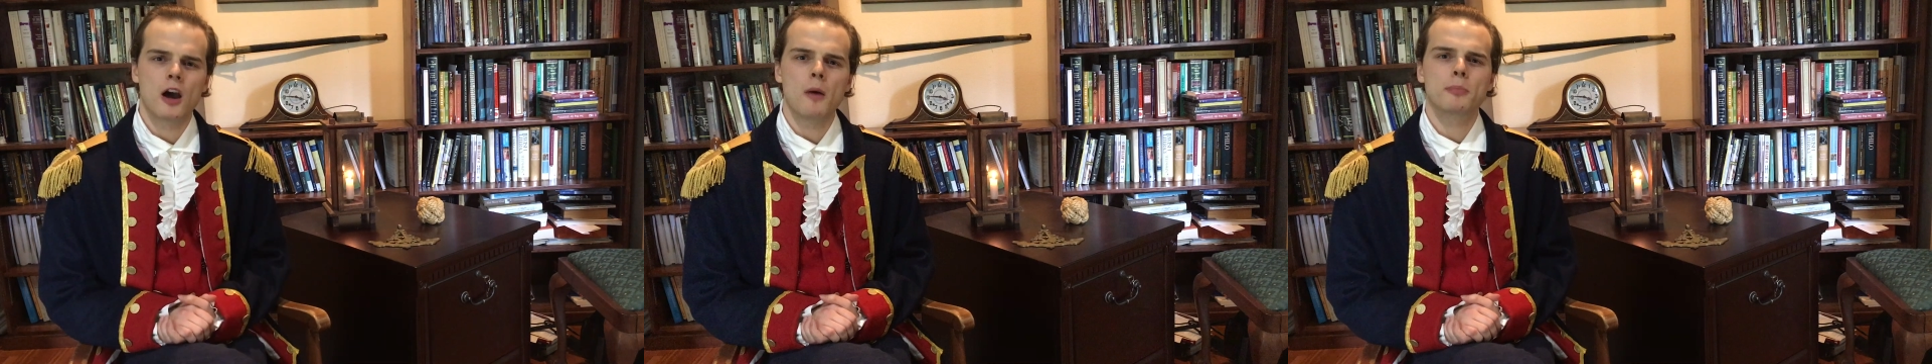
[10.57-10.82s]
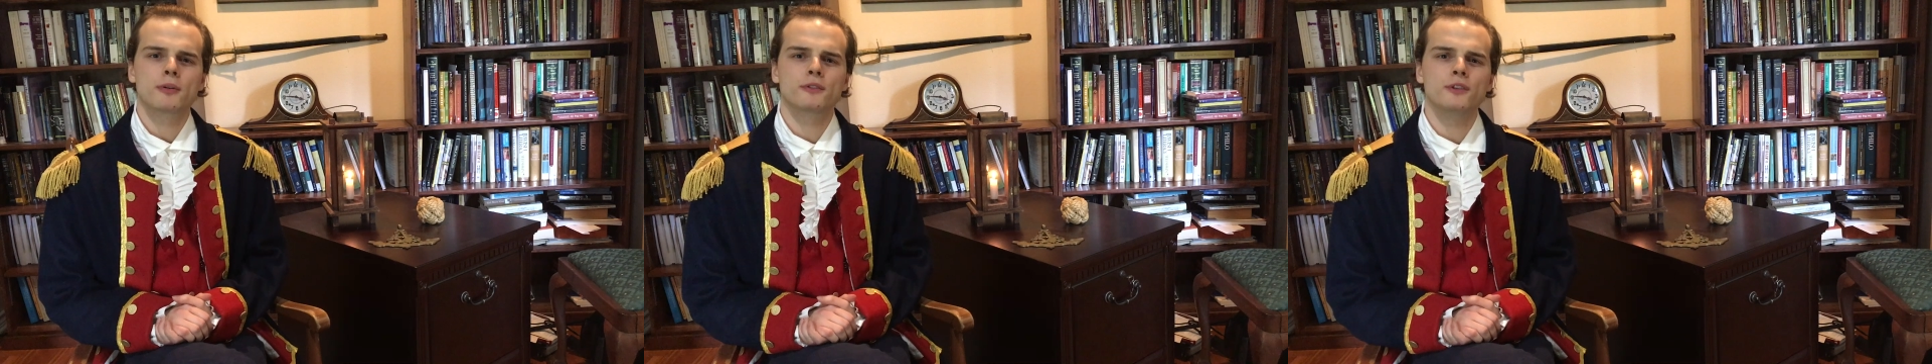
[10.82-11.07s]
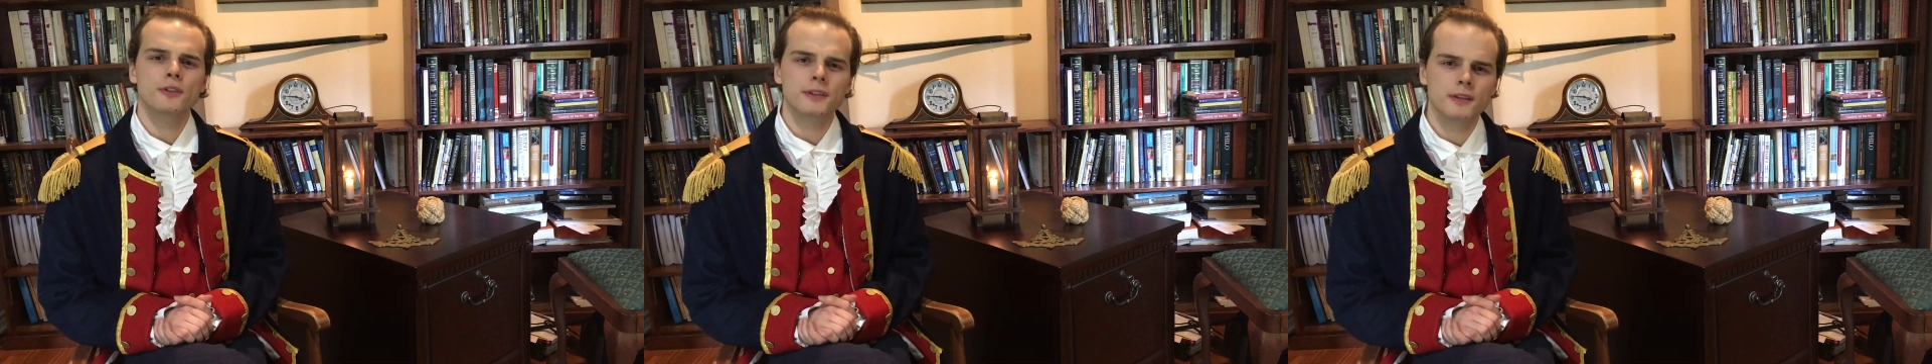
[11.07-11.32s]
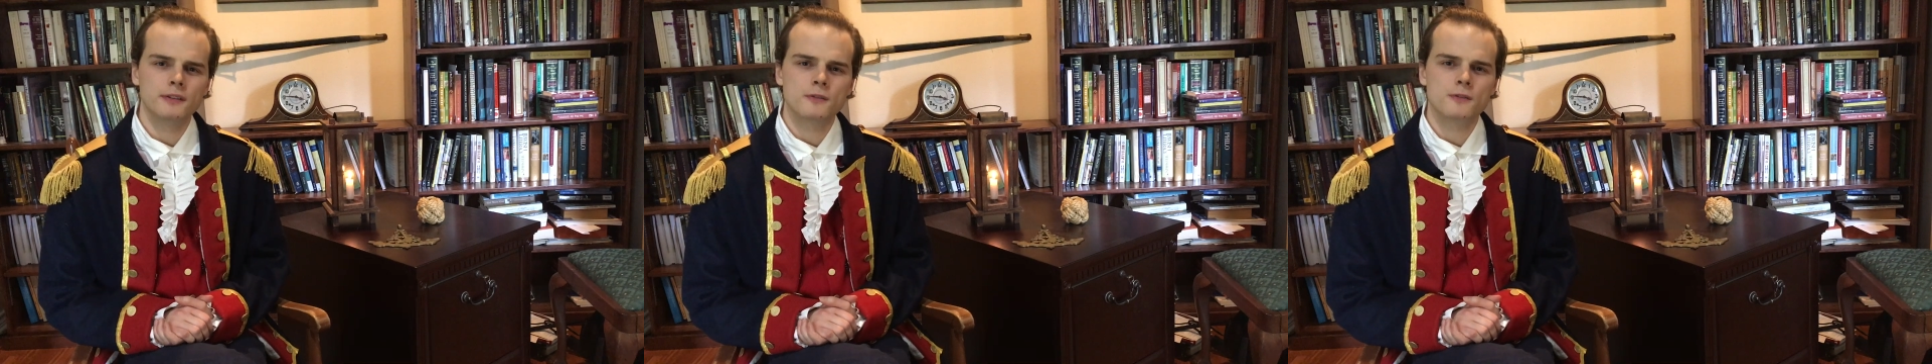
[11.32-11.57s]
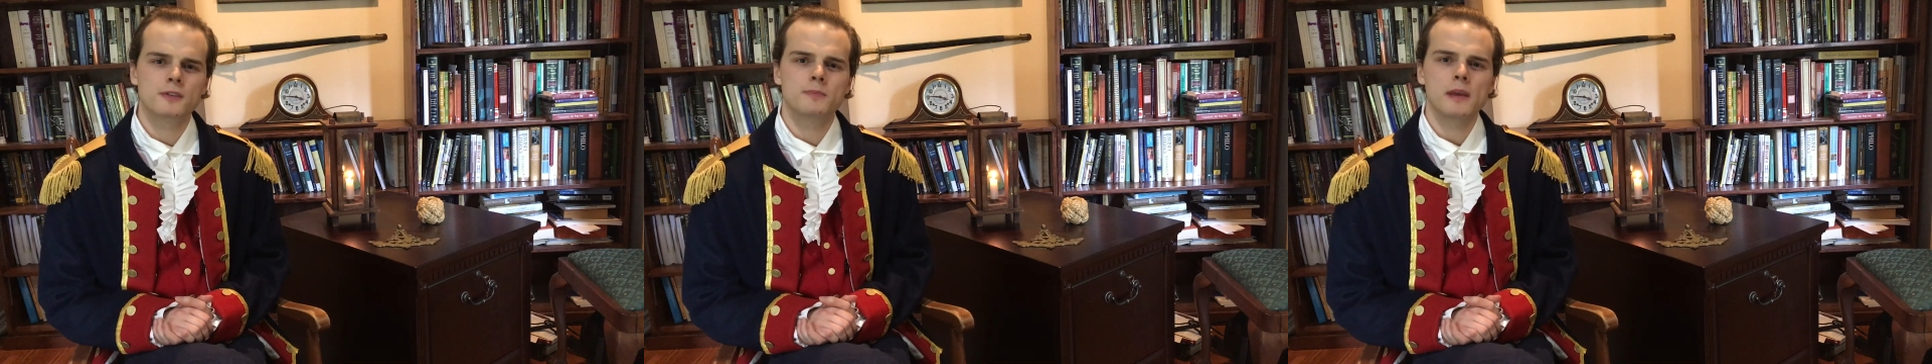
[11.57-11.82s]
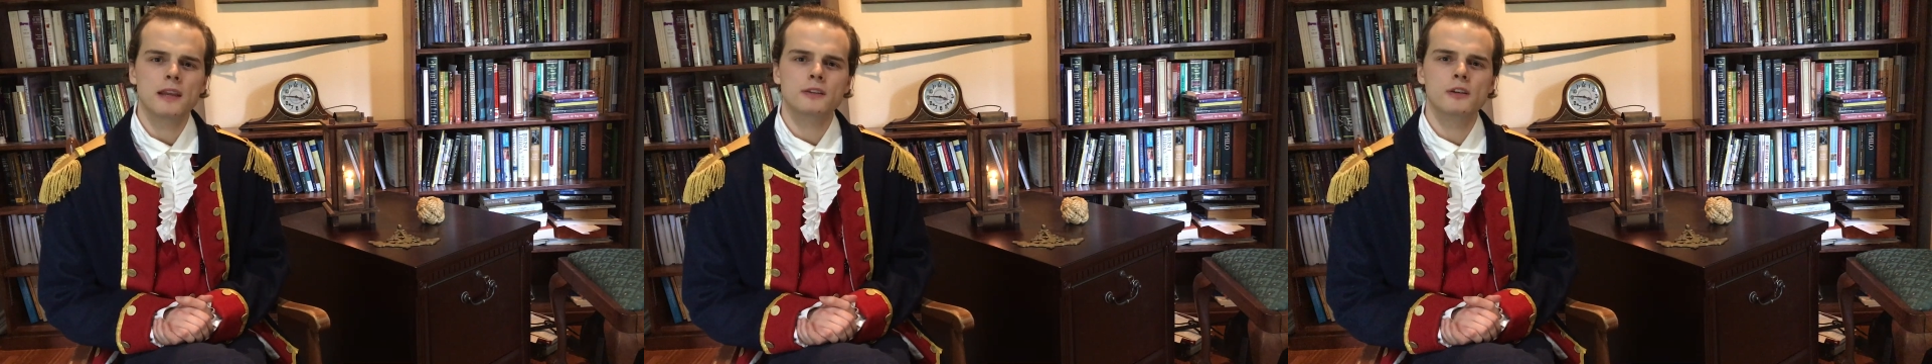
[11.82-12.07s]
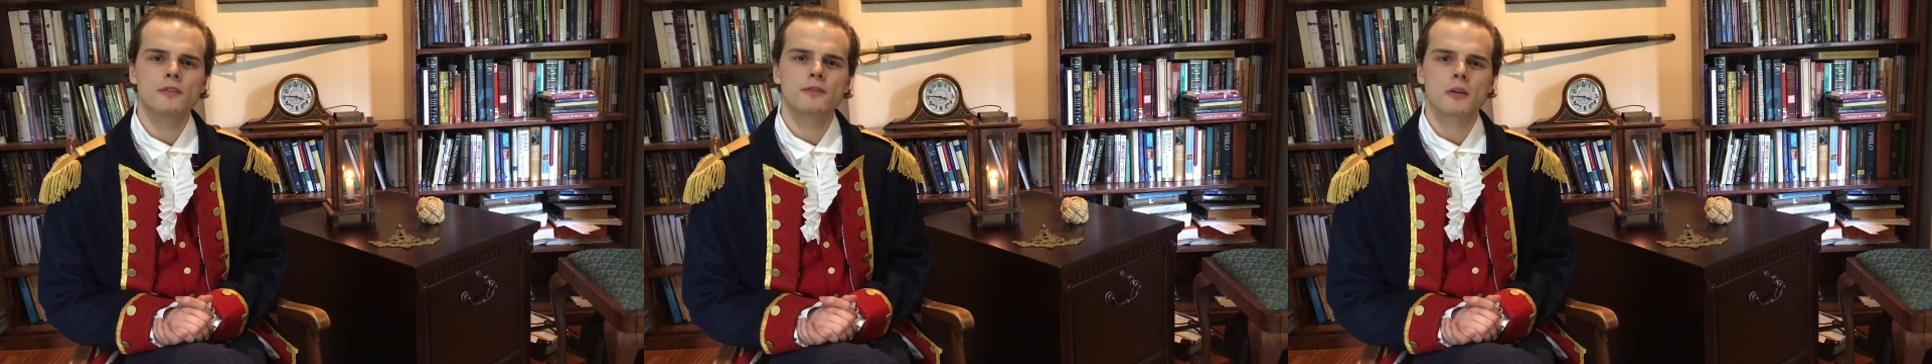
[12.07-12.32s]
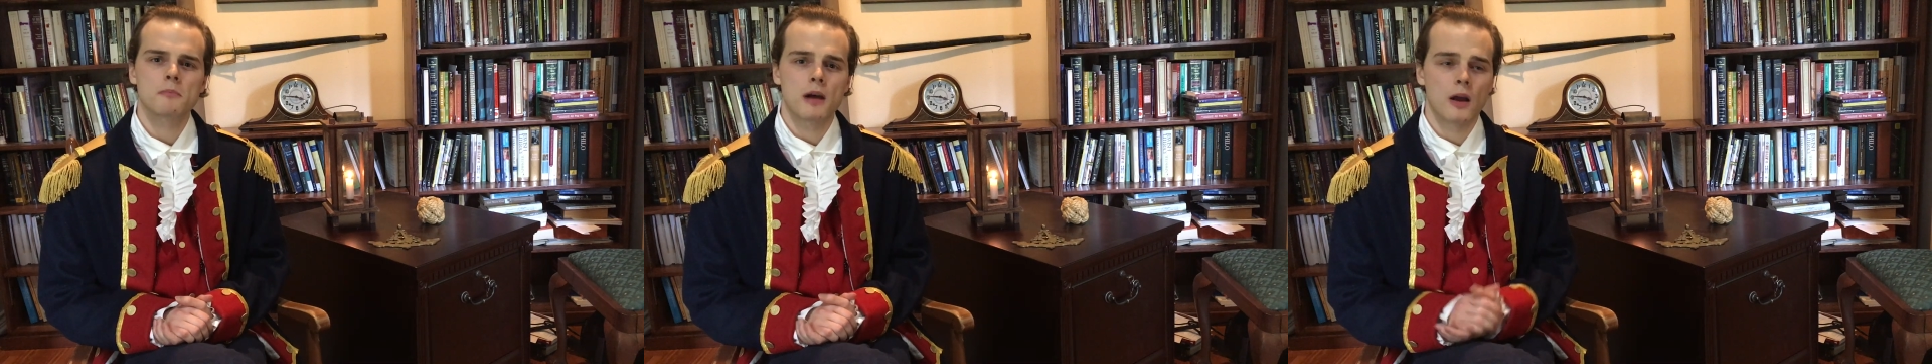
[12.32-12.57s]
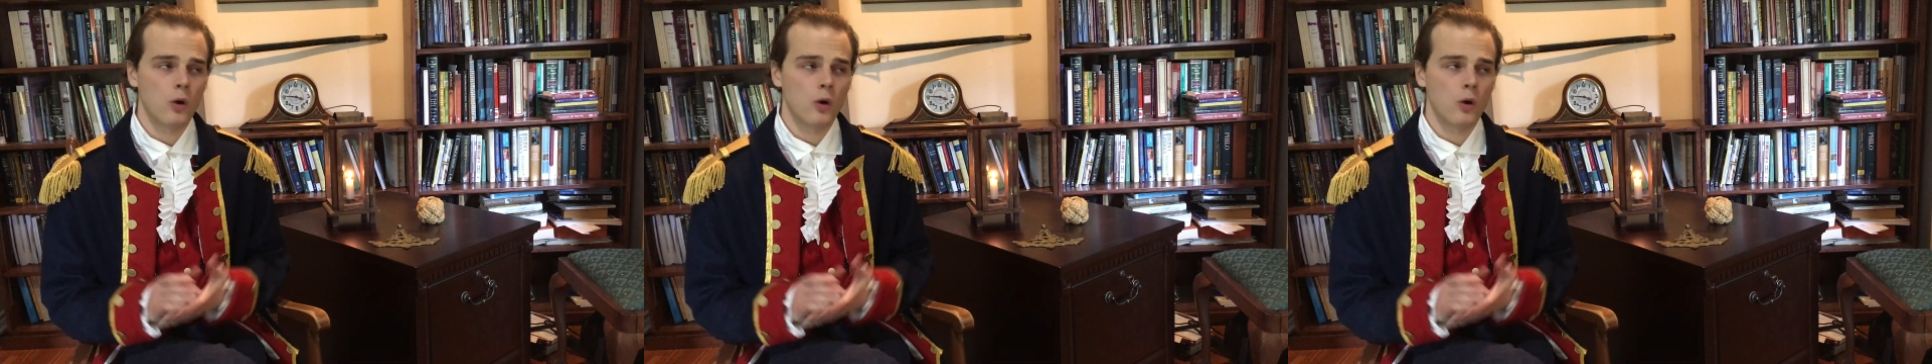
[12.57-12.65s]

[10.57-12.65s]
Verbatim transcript: opportunity to speak to you from my